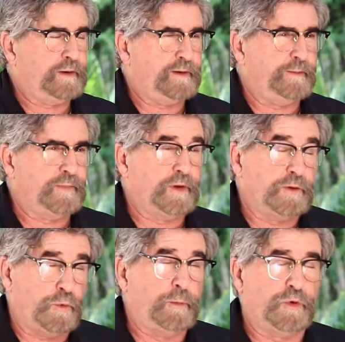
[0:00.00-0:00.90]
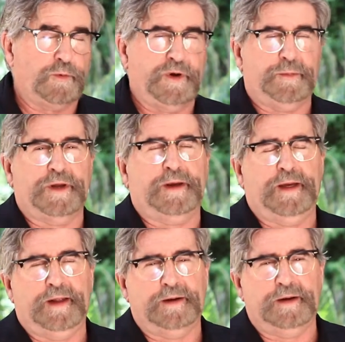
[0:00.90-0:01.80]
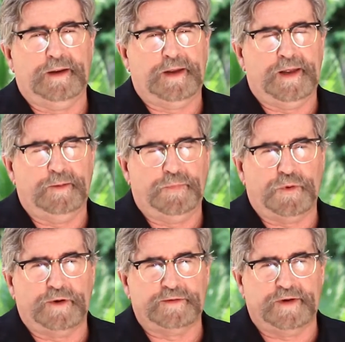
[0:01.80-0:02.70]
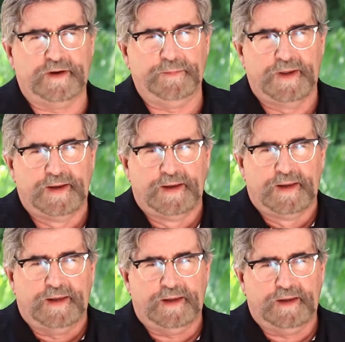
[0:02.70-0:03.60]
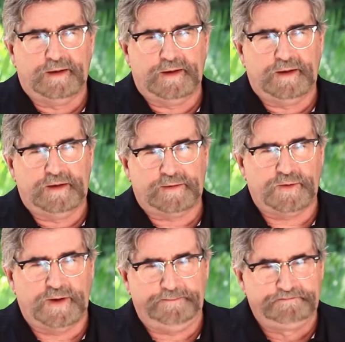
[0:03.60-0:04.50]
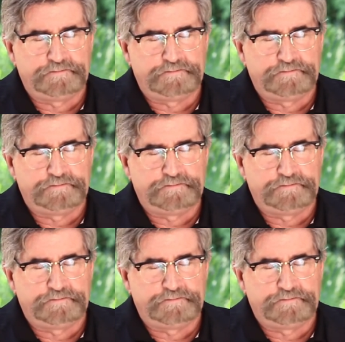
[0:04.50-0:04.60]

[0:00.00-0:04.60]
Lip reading: the Roman Republic at an important time in history.